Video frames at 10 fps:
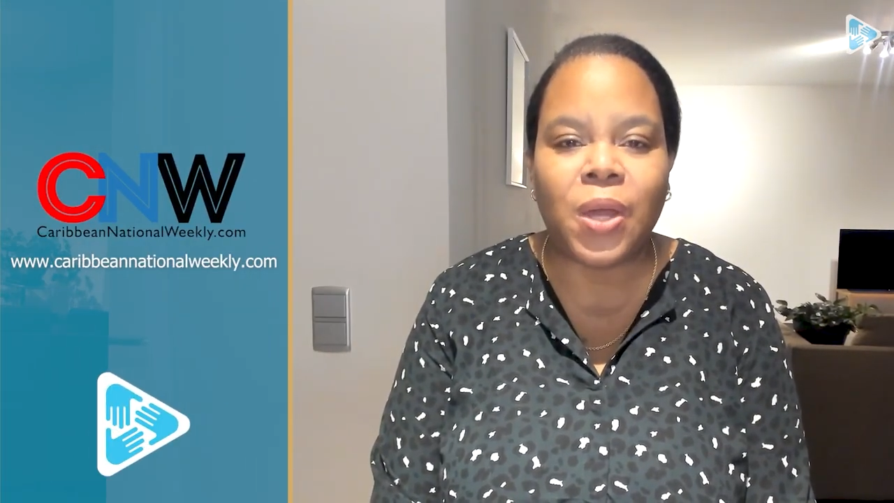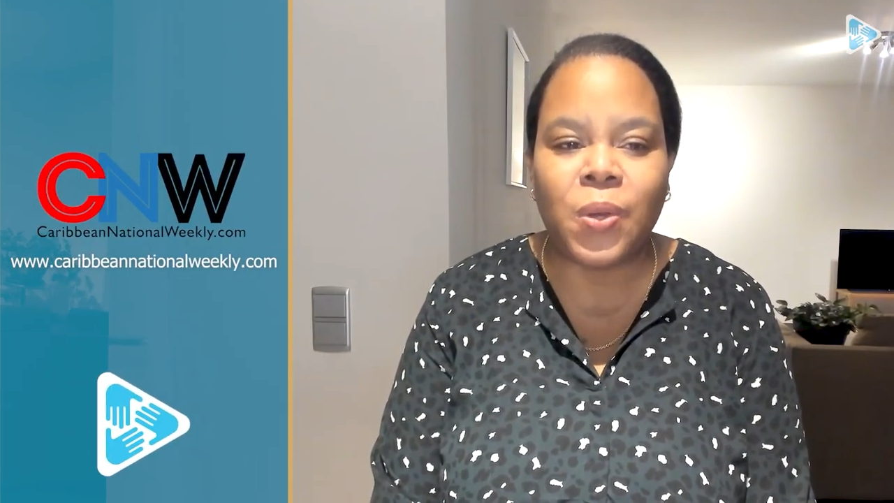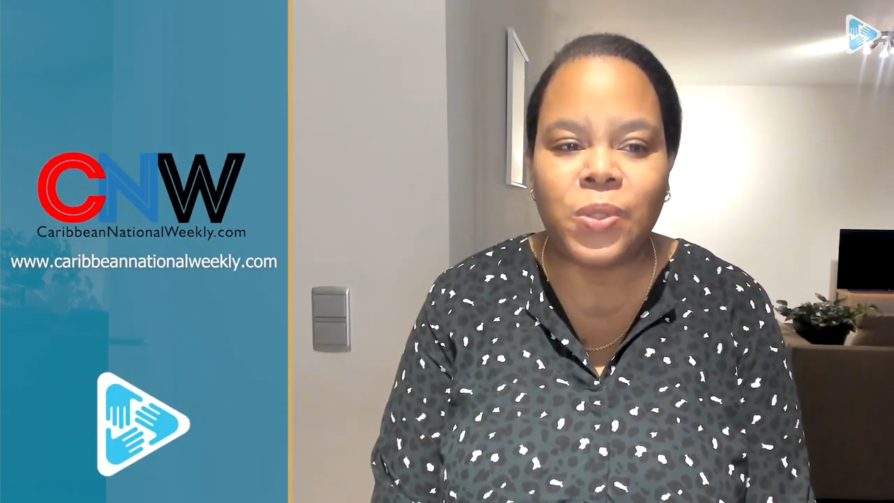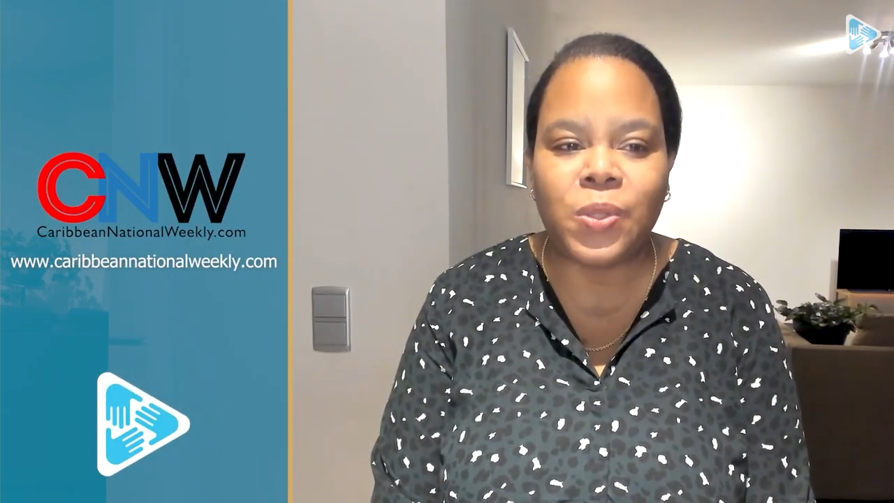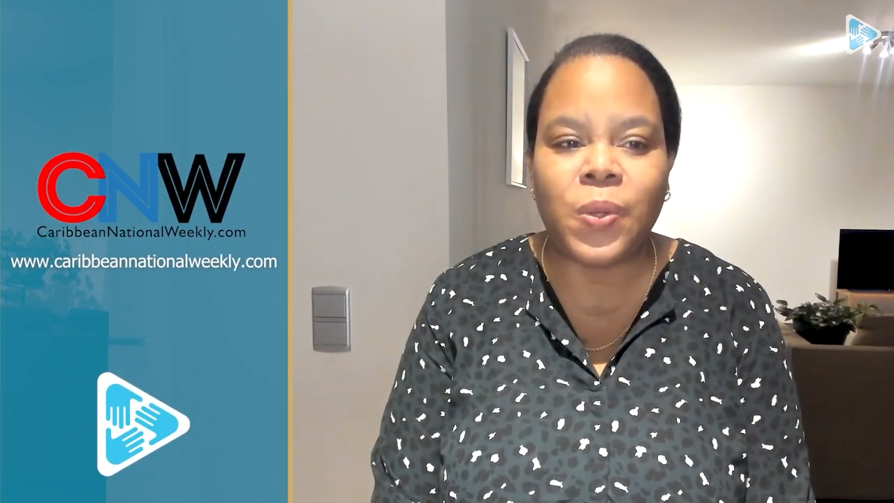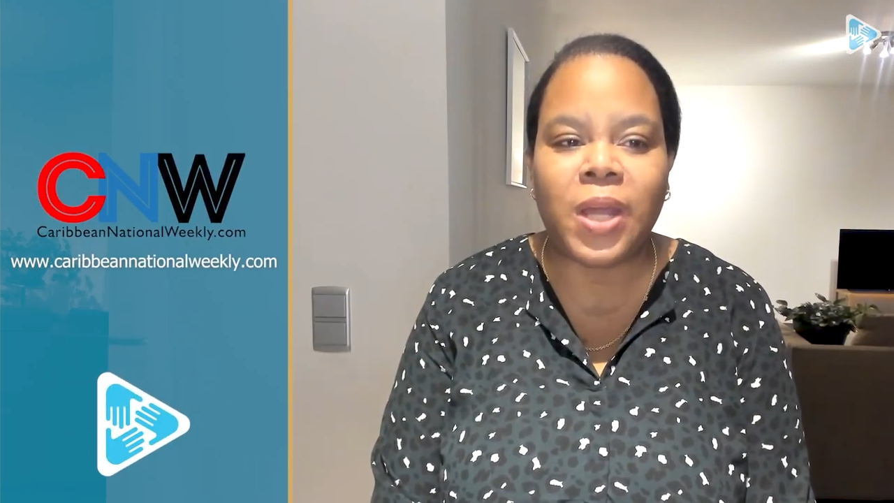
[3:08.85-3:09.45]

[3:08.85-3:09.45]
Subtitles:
go to